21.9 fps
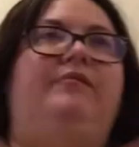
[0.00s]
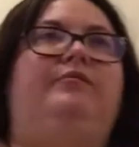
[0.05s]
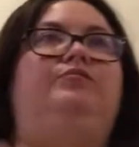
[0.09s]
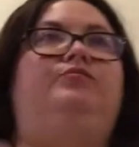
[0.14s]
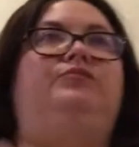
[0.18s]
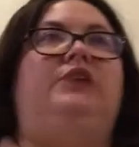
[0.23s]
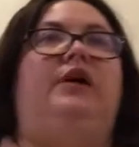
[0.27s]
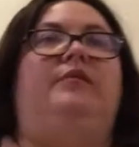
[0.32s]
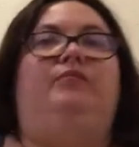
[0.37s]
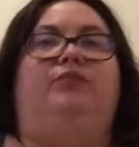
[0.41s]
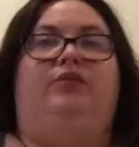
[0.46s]

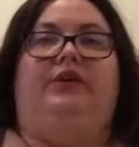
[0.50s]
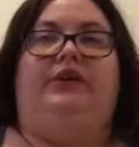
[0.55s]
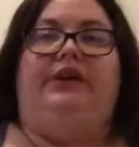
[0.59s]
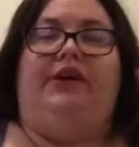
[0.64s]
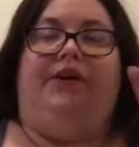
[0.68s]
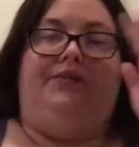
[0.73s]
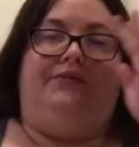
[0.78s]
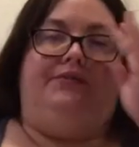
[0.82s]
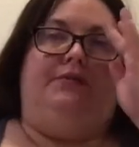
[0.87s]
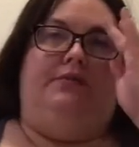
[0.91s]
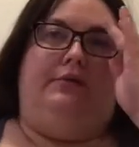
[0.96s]
I'm really
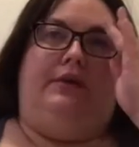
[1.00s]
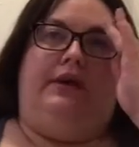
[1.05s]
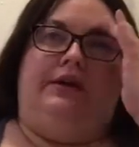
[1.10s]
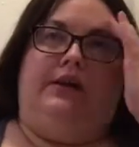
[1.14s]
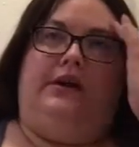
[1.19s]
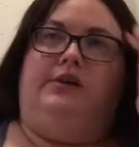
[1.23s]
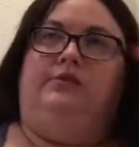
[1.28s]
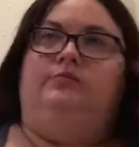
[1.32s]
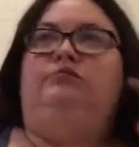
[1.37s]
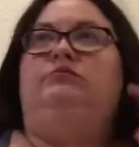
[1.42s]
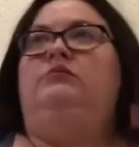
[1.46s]
hungry right
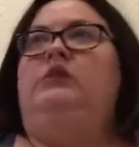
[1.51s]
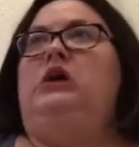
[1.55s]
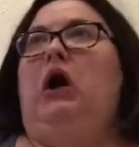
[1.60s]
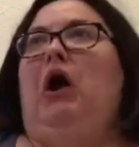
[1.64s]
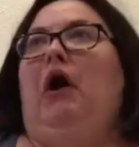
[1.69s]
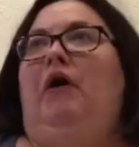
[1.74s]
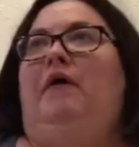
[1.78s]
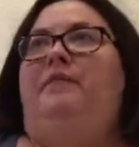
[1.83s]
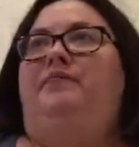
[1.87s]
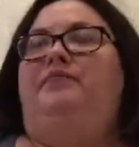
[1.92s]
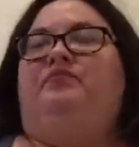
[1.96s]
now.
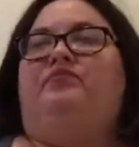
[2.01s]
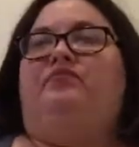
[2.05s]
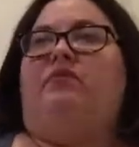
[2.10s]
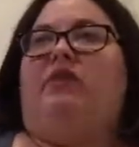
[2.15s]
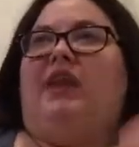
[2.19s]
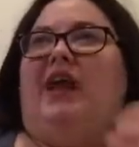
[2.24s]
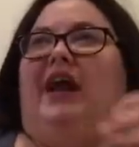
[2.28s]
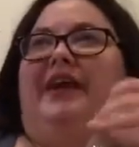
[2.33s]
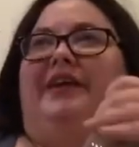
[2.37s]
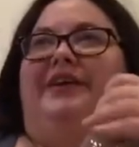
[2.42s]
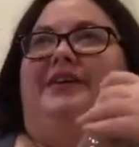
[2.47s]

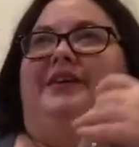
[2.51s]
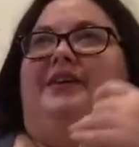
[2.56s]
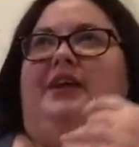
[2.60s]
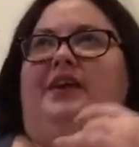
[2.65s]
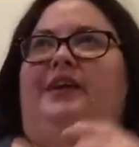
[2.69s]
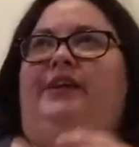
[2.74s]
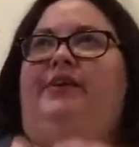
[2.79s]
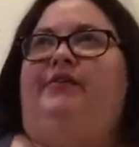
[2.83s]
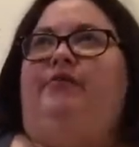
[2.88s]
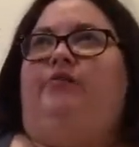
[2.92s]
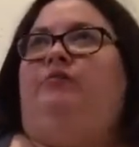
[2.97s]
I didn't
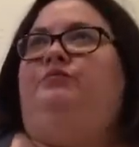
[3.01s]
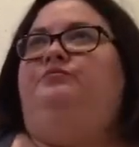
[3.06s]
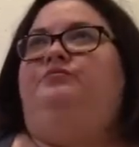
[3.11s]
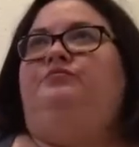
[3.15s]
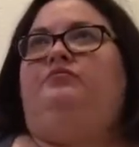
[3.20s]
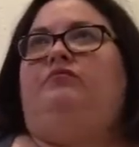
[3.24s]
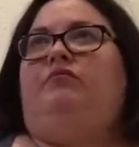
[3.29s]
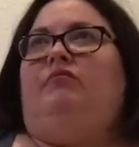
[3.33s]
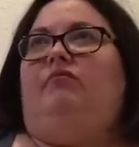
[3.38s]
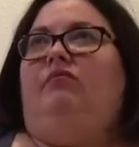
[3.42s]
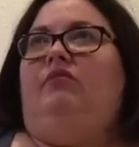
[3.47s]
eat
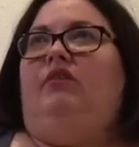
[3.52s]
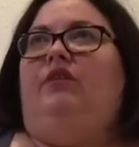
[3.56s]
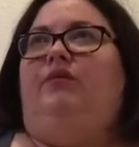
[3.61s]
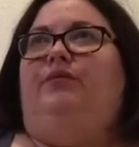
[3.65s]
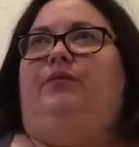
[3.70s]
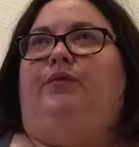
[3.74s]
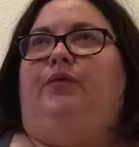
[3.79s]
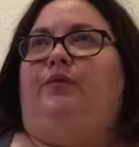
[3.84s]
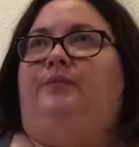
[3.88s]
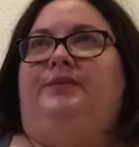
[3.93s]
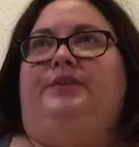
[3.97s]
a
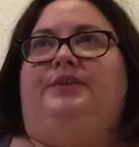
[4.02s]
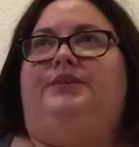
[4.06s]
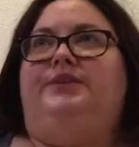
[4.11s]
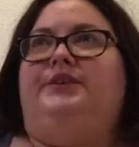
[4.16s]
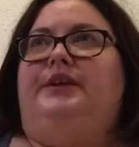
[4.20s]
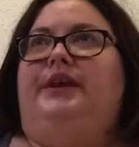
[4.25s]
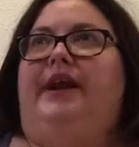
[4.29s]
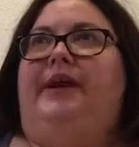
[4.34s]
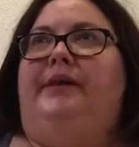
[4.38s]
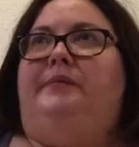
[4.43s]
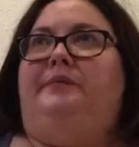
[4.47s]
full meal
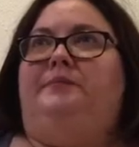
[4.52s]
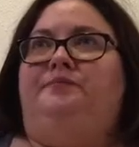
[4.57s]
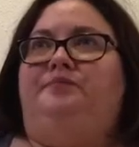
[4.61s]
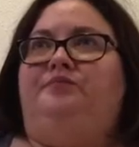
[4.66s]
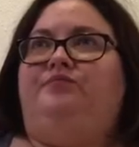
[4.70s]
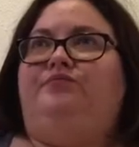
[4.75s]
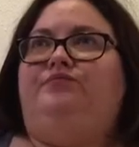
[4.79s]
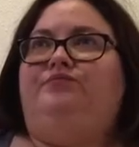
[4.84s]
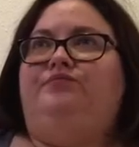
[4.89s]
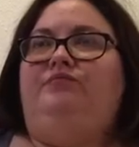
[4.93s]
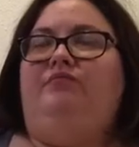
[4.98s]
today,
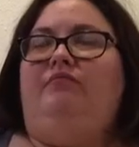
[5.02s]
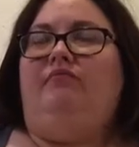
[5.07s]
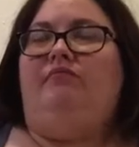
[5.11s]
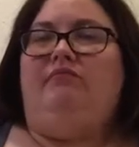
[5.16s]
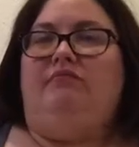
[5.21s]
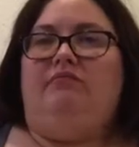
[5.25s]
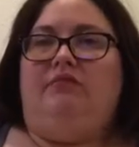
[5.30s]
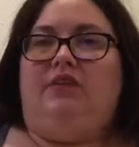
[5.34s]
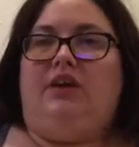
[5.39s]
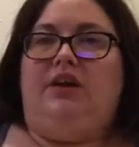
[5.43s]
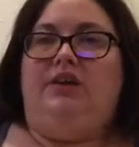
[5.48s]

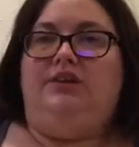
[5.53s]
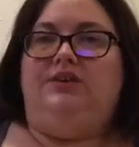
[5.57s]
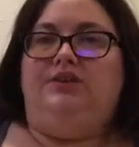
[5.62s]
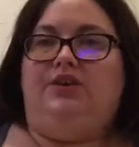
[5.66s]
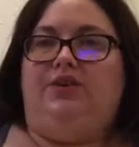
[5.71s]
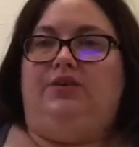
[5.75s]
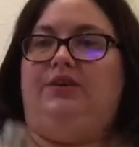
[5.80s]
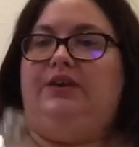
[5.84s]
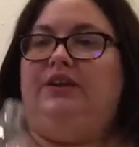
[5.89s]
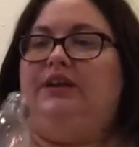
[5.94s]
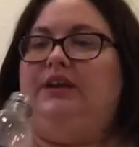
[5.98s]
and it's
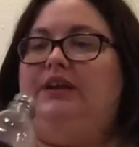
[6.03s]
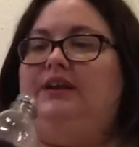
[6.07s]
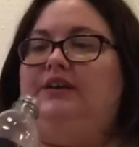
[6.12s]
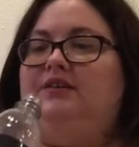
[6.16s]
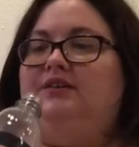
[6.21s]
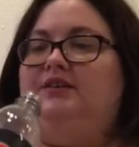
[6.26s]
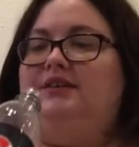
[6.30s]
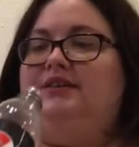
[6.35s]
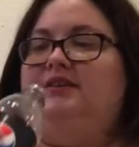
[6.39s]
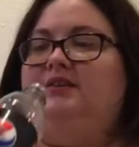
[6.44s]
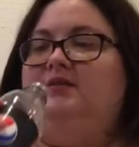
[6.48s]
already like
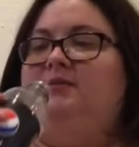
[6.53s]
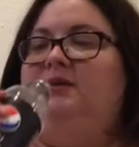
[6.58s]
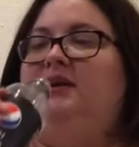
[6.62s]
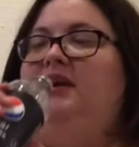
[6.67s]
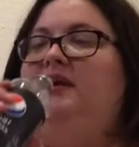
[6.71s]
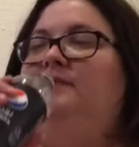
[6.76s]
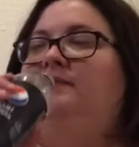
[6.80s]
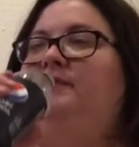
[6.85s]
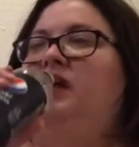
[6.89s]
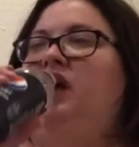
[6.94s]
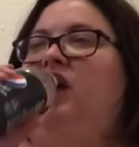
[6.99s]
6
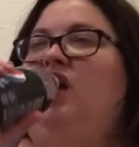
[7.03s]
p.m.